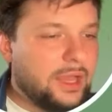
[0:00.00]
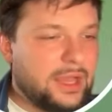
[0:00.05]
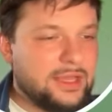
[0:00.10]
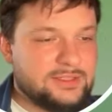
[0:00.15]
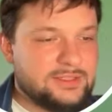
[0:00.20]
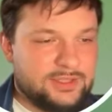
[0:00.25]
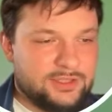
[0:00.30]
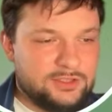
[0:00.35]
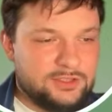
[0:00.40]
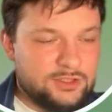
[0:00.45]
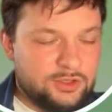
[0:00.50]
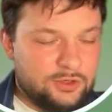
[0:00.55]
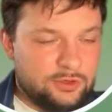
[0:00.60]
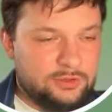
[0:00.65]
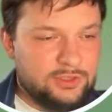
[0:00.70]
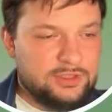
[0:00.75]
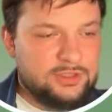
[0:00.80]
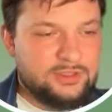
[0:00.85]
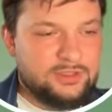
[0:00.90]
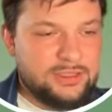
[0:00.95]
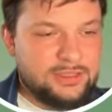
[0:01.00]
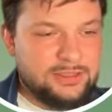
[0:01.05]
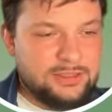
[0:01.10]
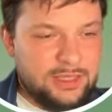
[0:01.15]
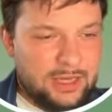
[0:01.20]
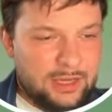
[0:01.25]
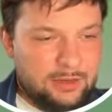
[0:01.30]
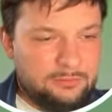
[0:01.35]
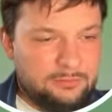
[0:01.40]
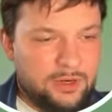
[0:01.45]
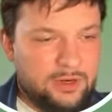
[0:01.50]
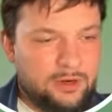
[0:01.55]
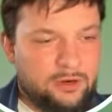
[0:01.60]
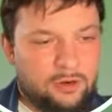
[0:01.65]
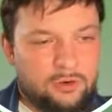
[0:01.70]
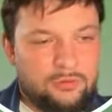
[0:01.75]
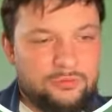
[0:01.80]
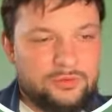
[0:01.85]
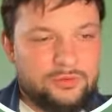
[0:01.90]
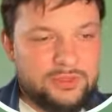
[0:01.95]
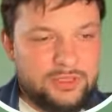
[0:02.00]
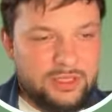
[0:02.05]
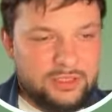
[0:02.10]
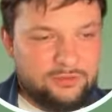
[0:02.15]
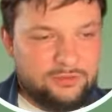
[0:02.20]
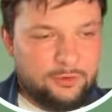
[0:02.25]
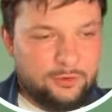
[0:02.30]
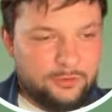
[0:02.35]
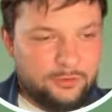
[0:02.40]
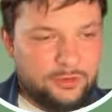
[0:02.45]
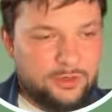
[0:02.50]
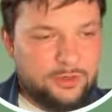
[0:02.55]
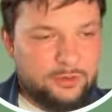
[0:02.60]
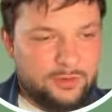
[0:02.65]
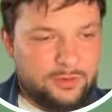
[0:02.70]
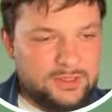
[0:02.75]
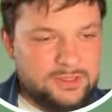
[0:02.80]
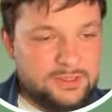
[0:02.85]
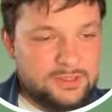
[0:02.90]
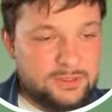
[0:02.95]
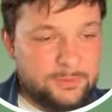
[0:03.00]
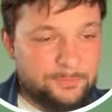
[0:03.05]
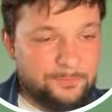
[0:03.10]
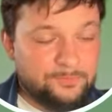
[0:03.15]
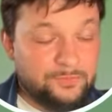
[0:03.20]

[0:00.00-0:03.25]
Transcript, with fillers: as controlling the number of network requests